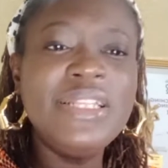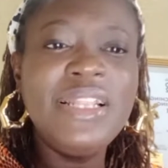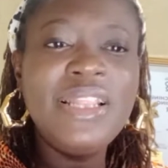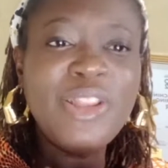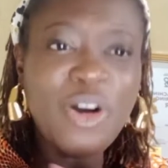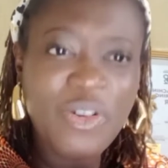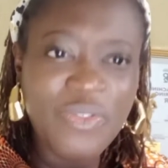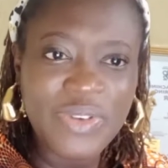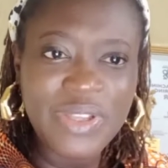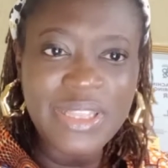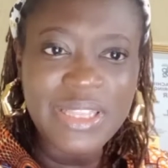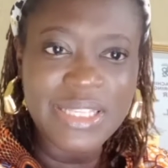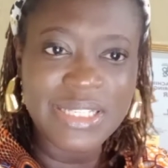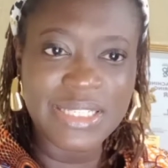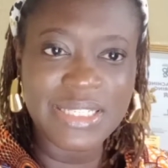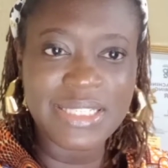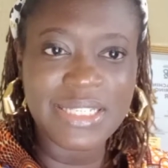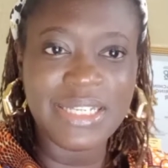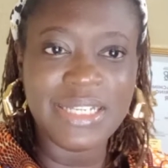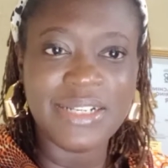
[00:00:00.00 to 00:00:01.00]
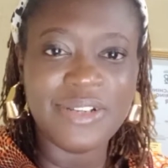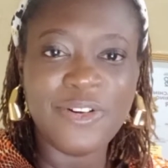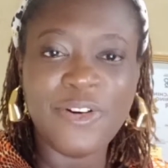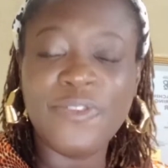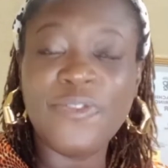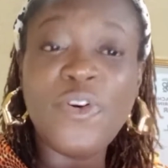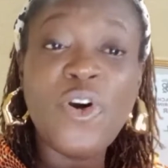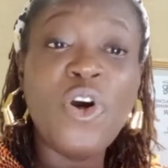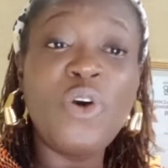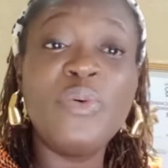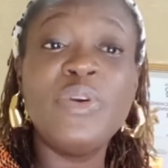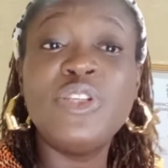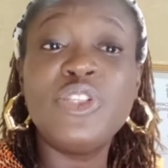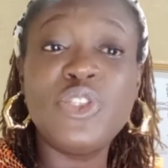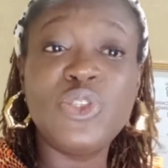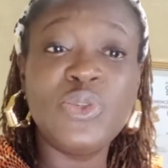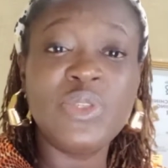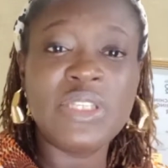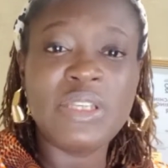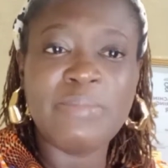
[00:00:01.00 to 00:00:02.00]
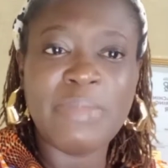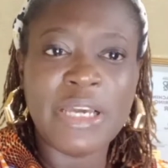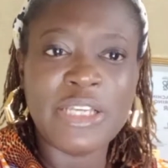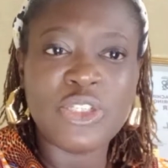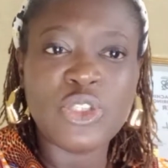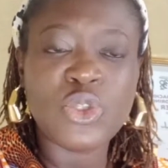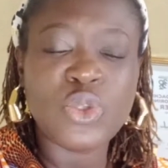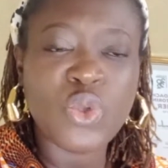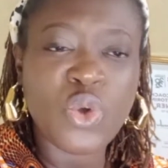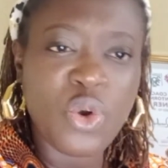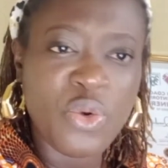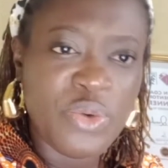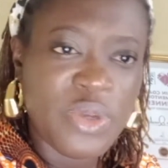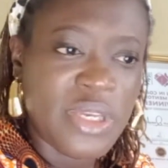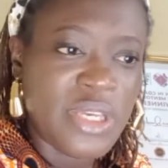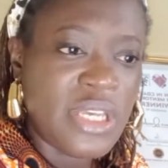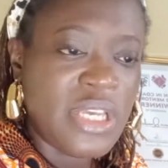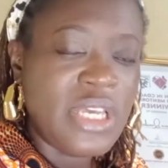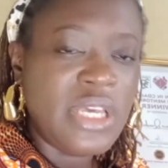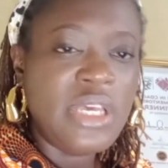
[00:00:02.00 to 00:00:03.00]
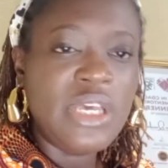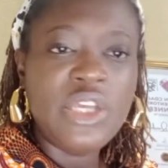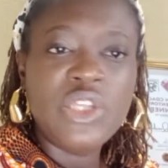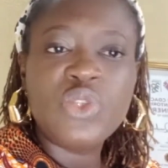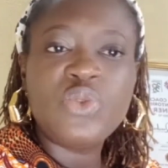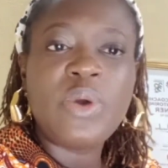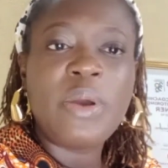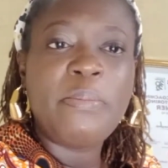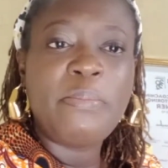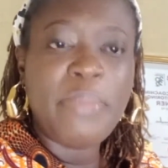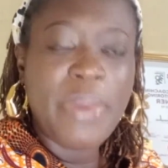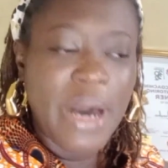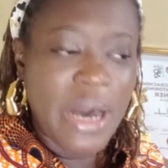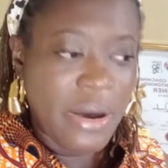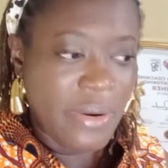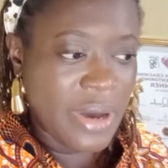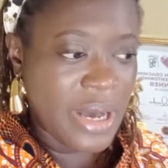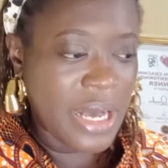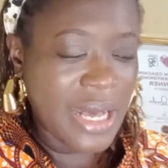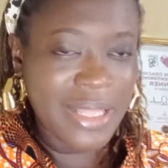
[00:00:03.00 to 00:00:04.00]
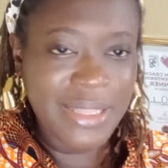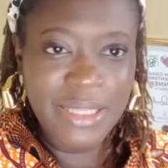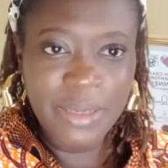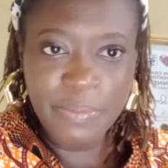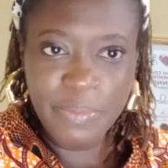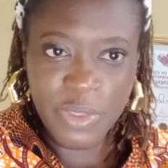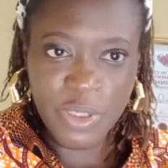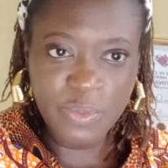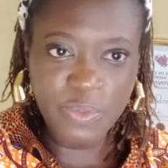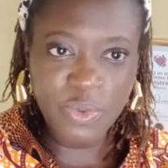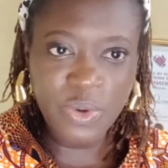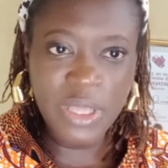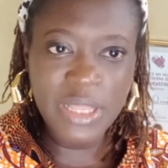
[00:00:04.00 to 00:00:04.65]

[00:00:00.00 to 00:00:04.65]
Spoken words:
loving this thing of always using my story to empower other people.